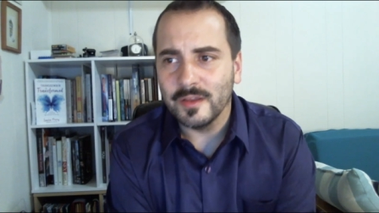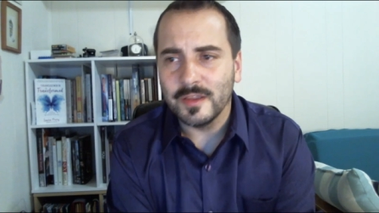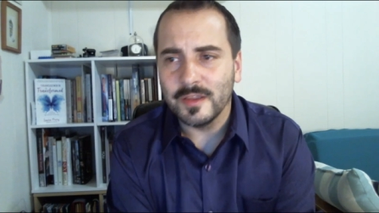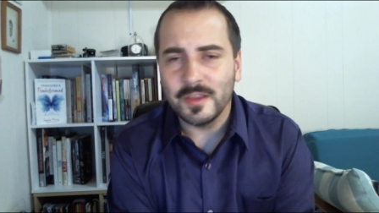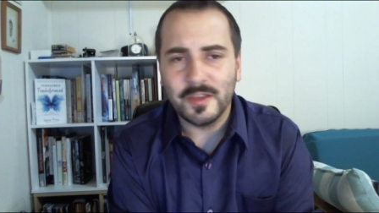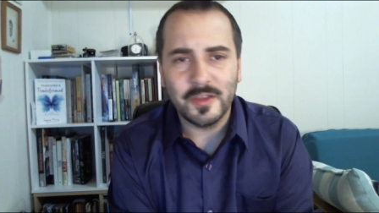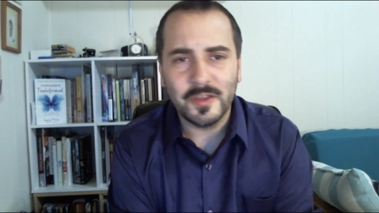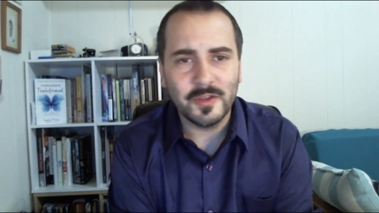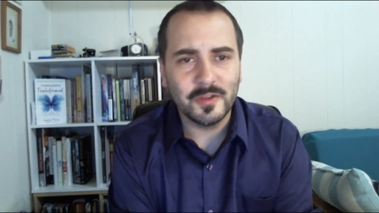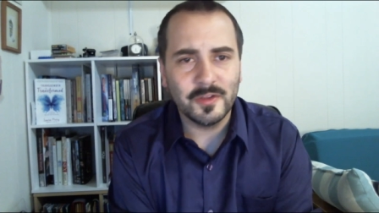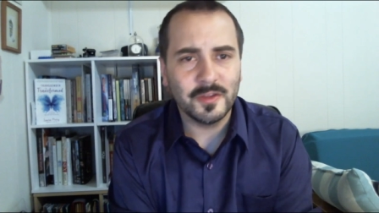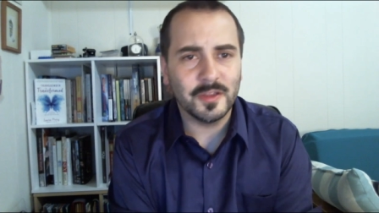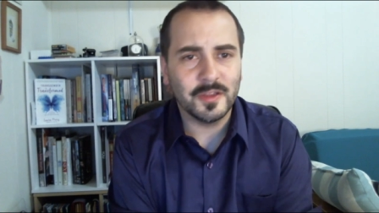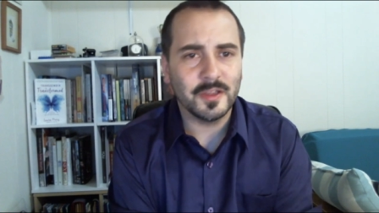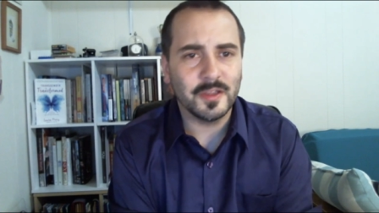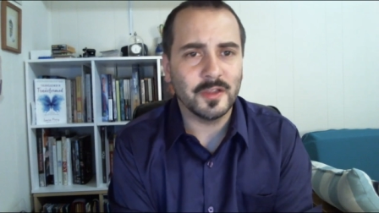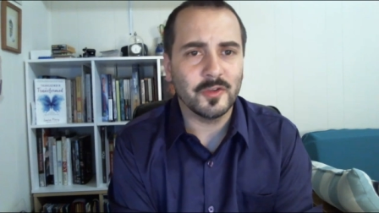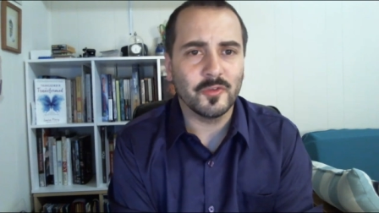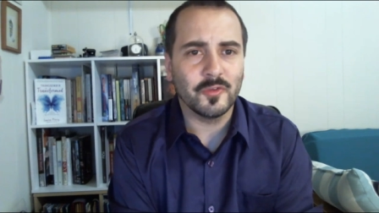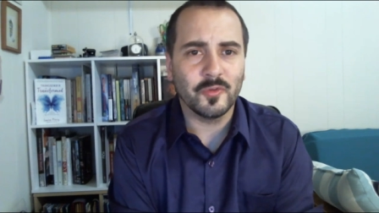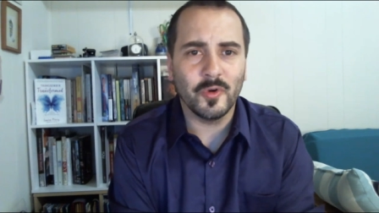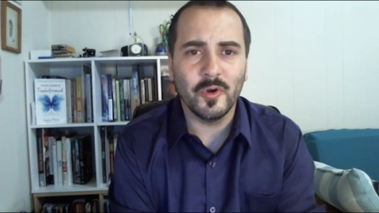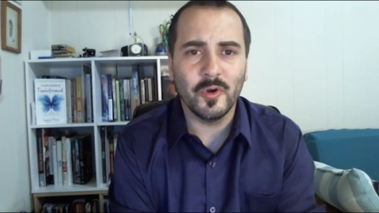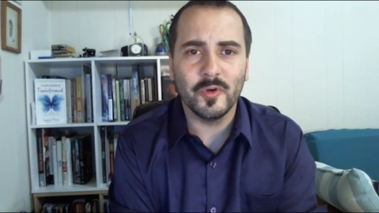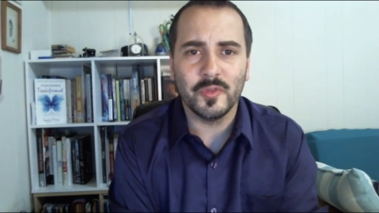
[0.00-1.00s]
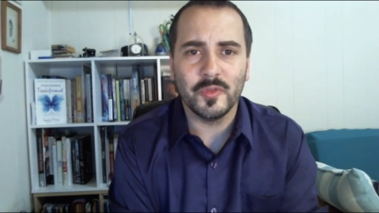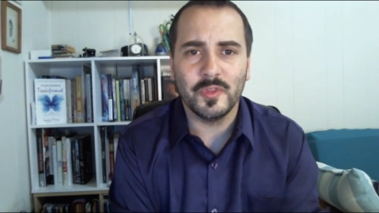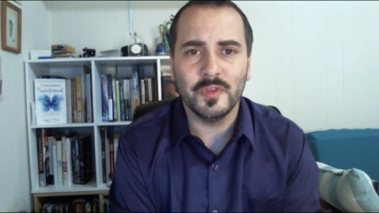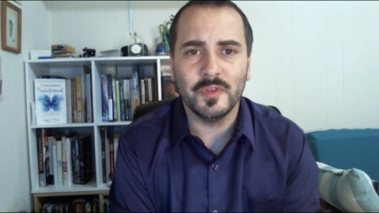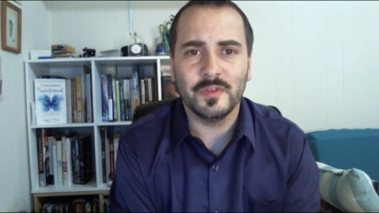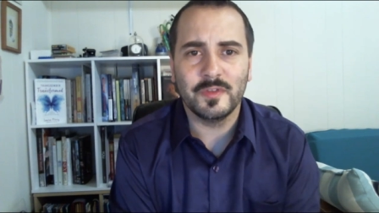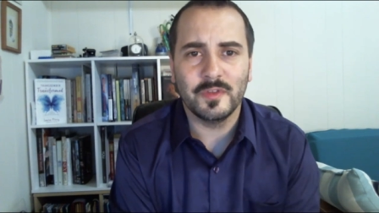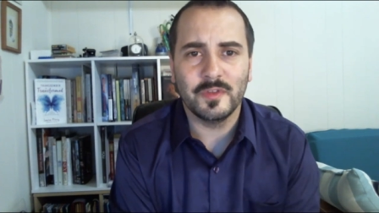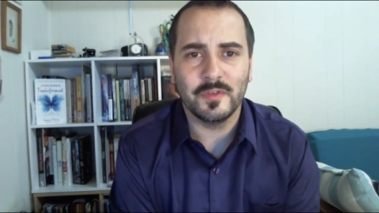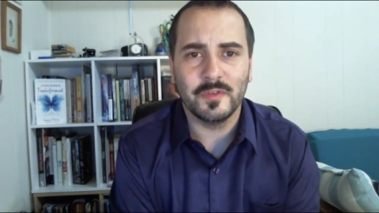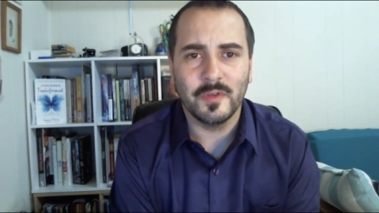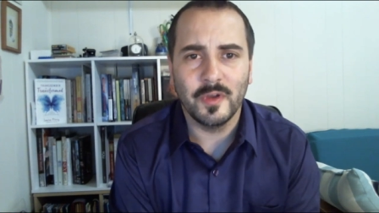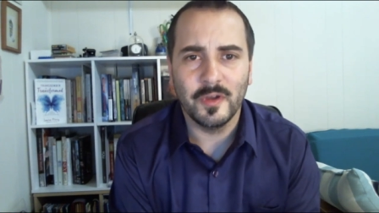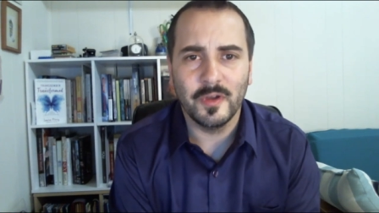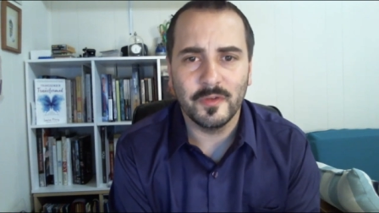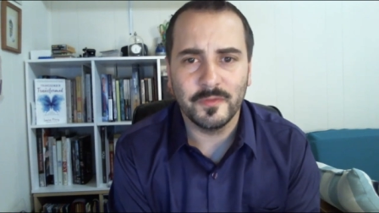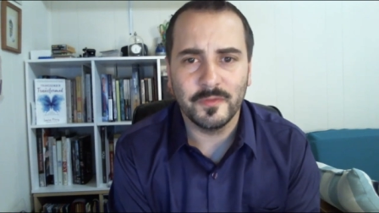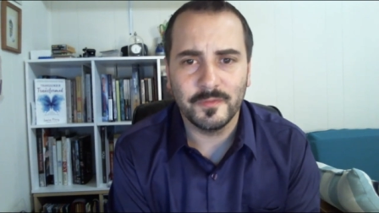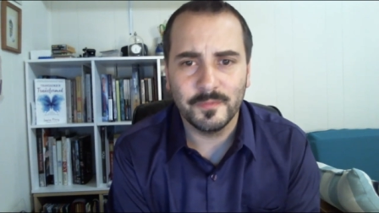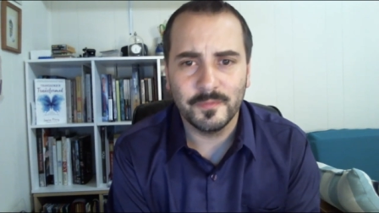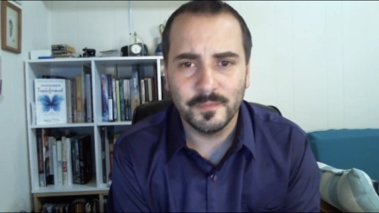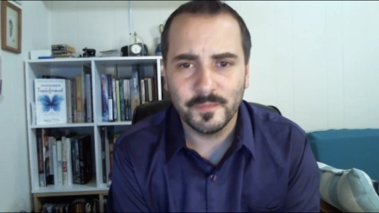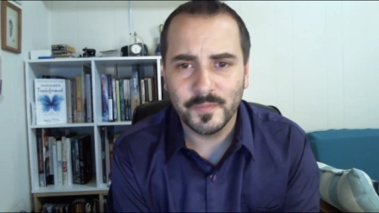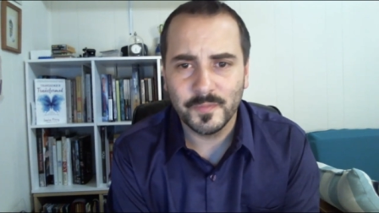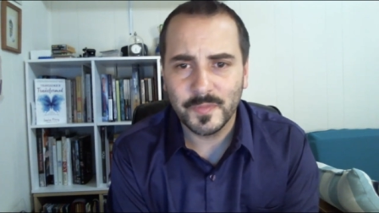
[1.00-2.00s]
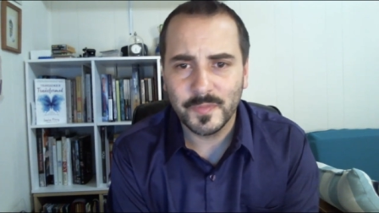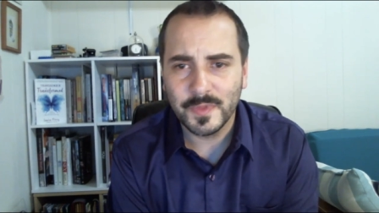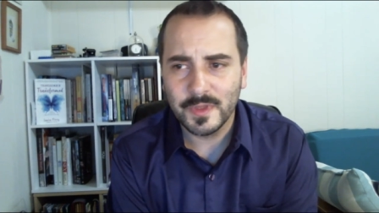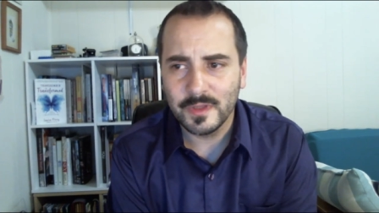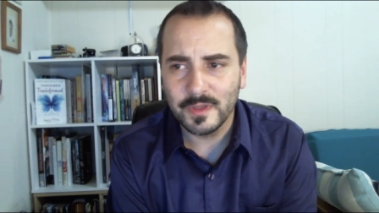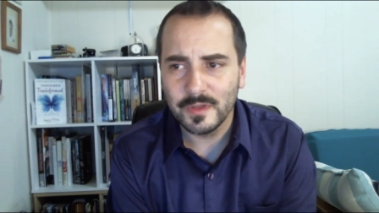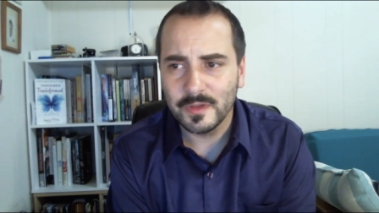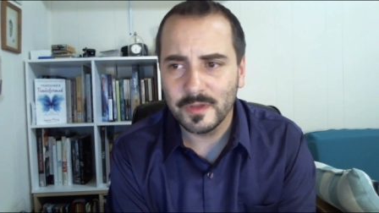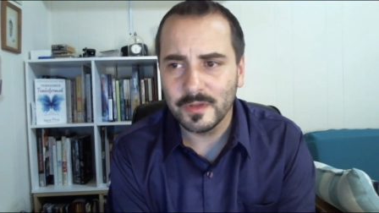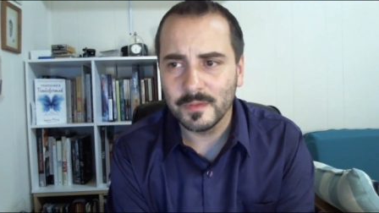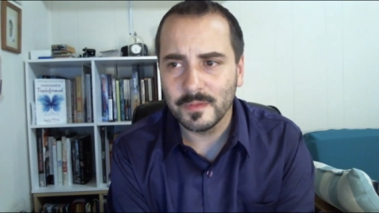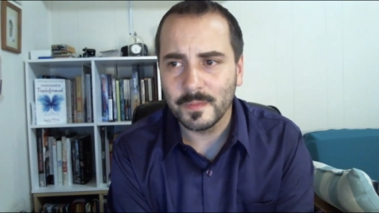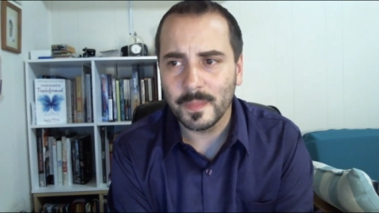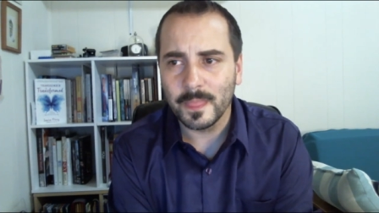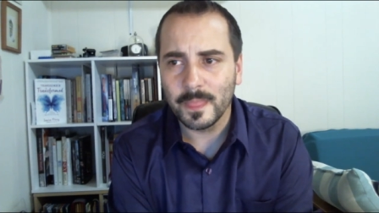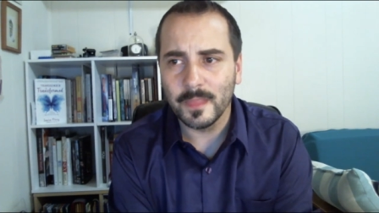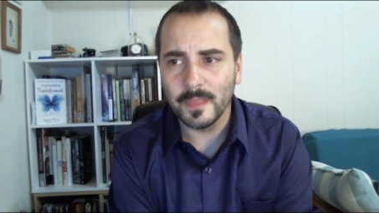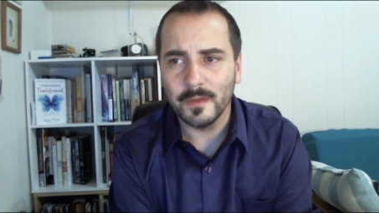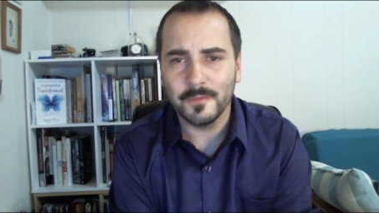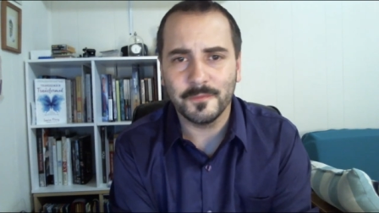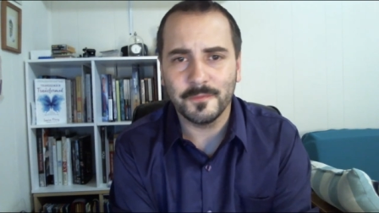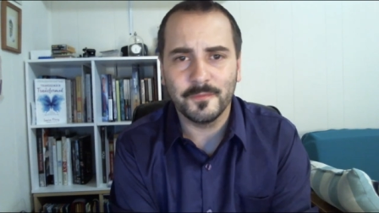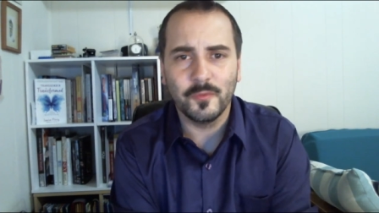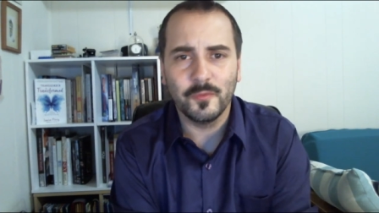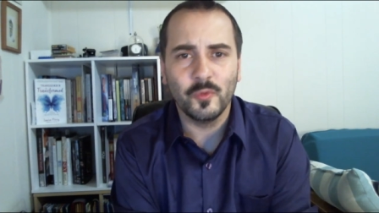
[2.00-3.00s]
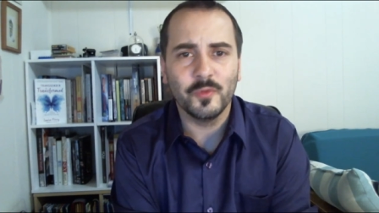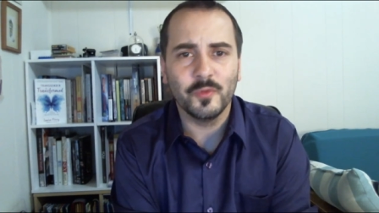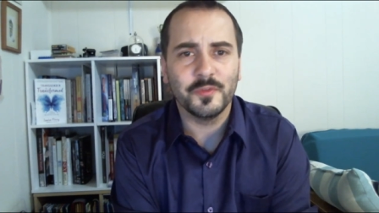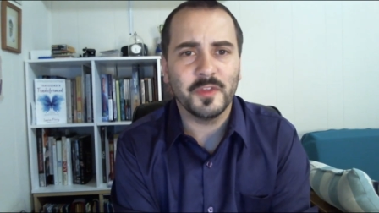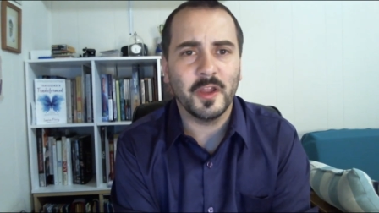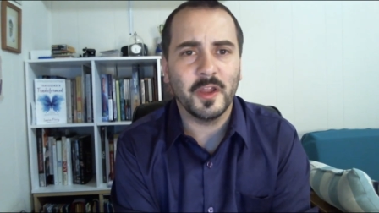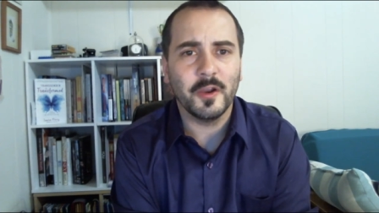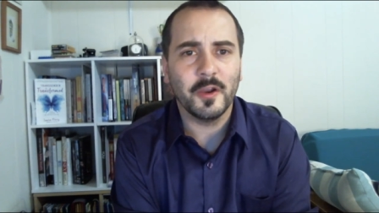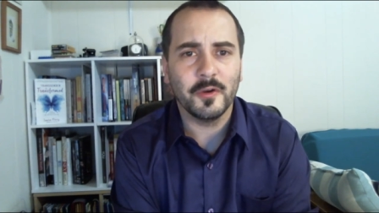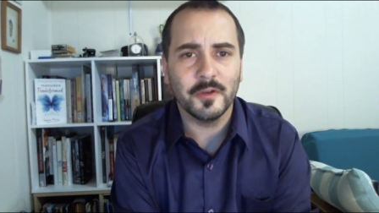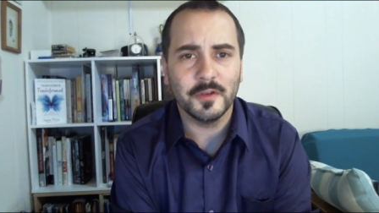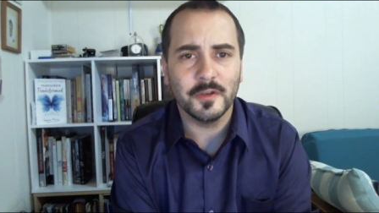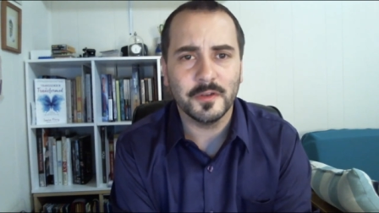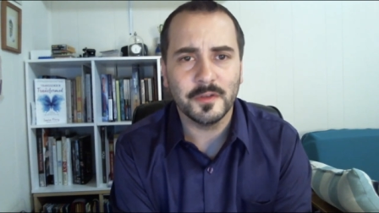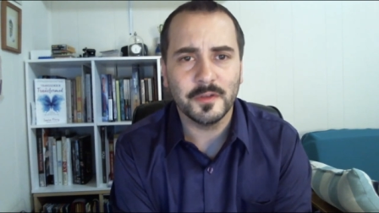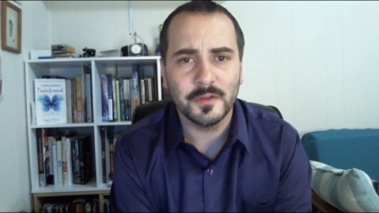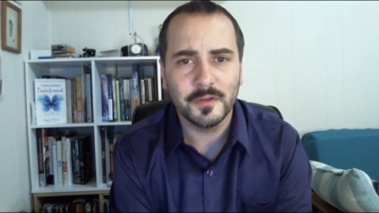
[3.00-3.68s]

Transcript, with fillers: healing and growth is a, a, a fool's errand.